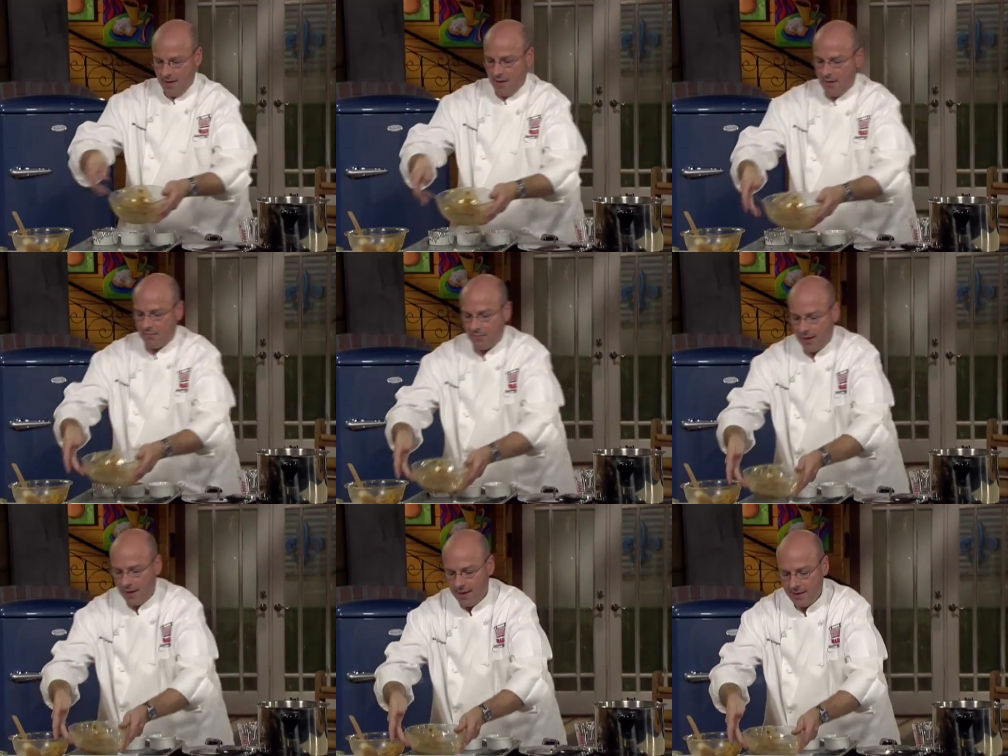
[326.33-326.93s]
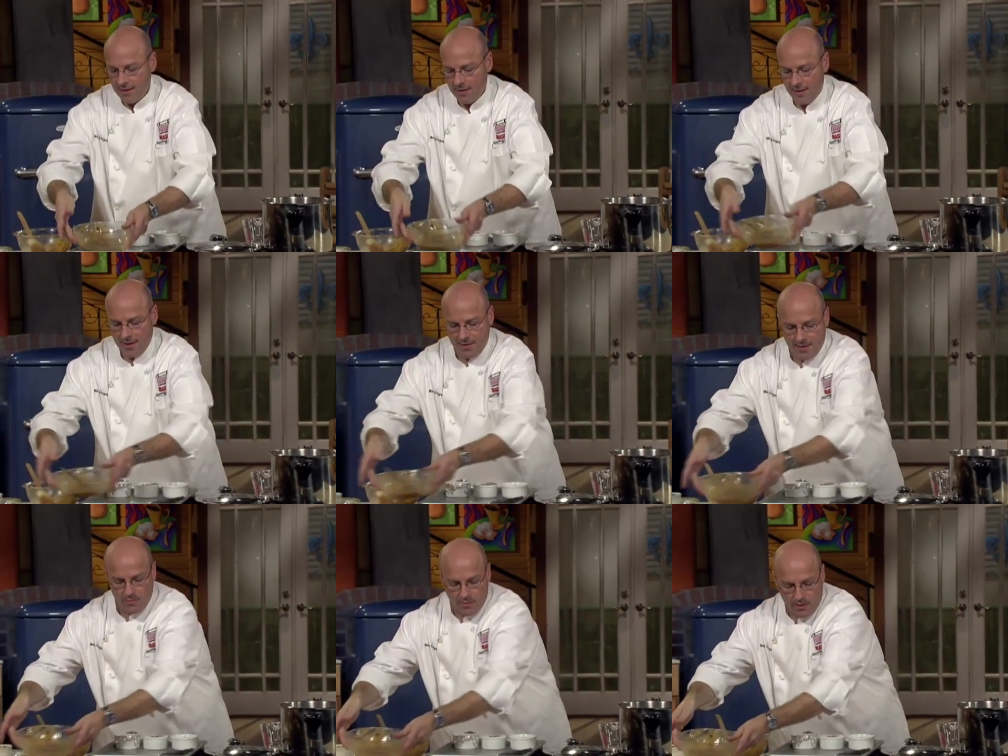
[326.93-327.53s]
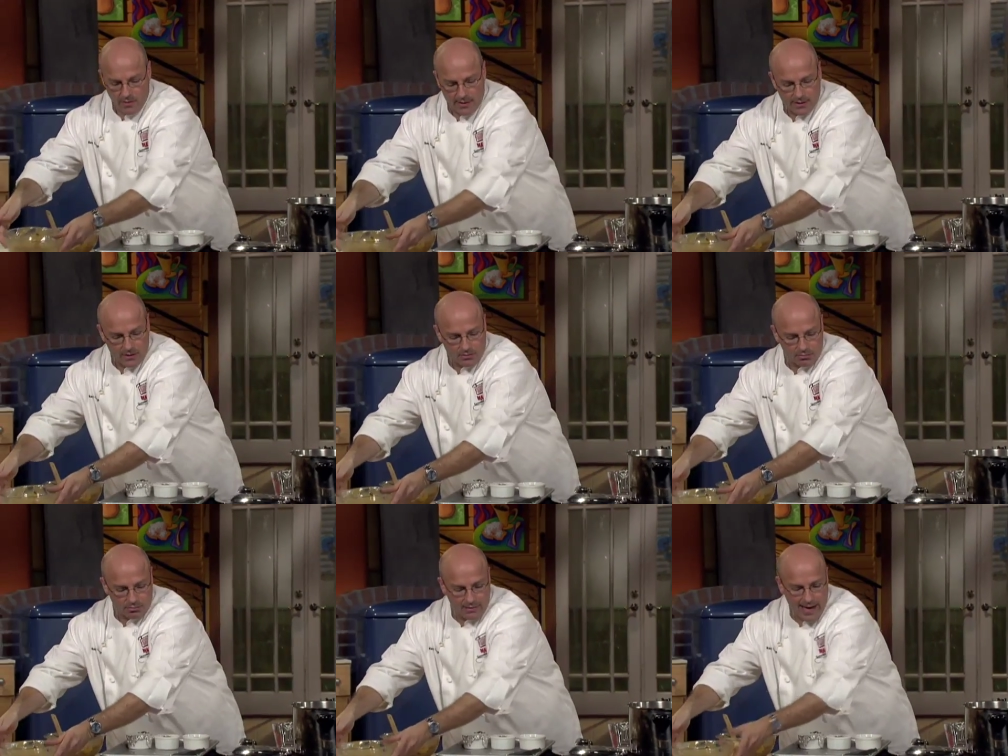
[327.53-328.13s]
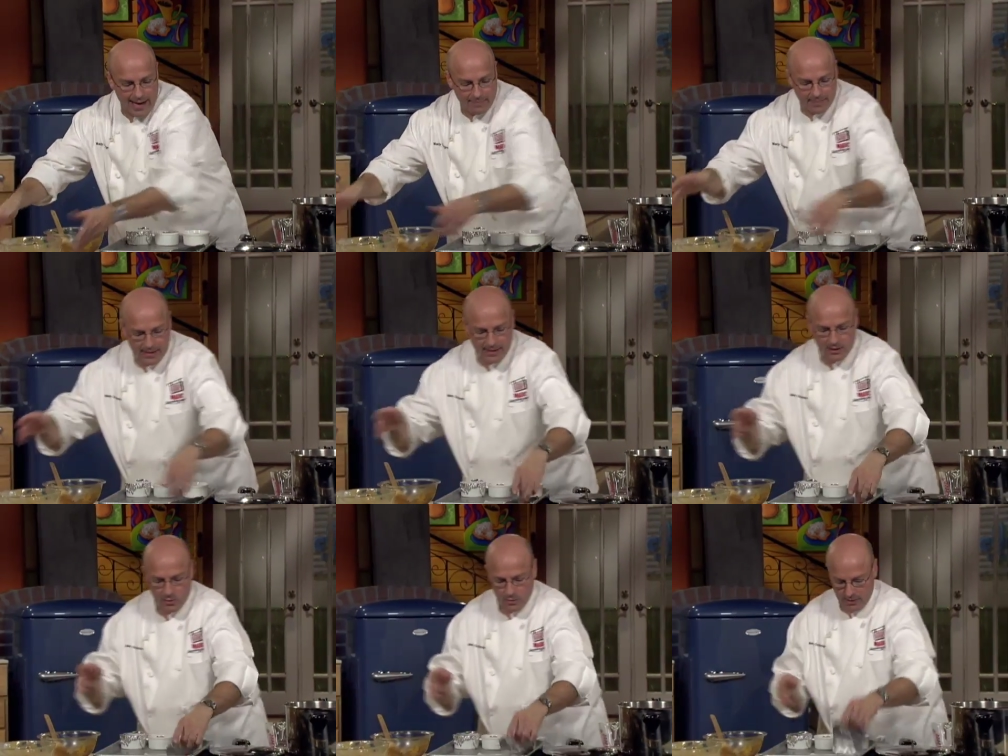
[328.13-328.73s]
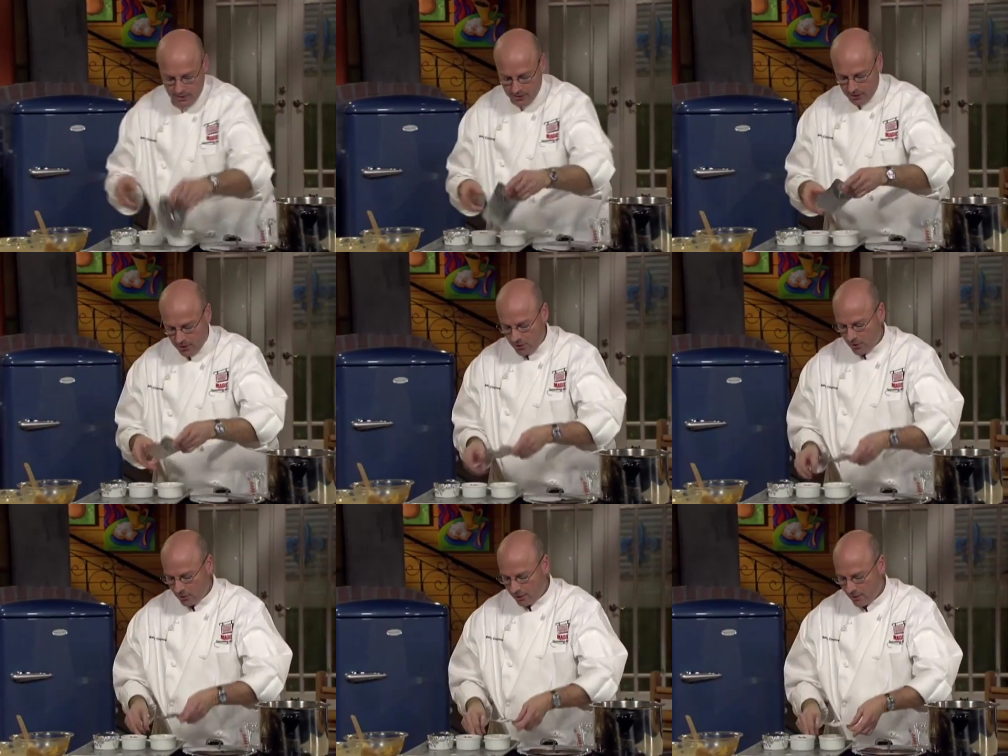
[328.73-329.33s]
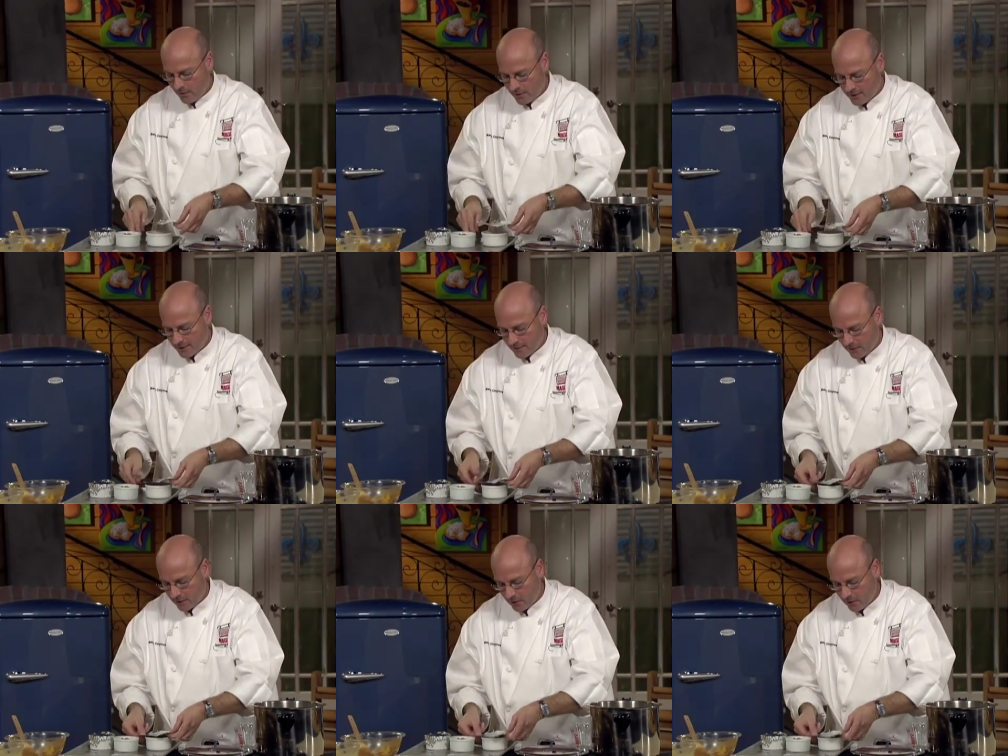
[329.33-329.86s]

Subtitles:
All right, and then we're going to wrap each one securely with some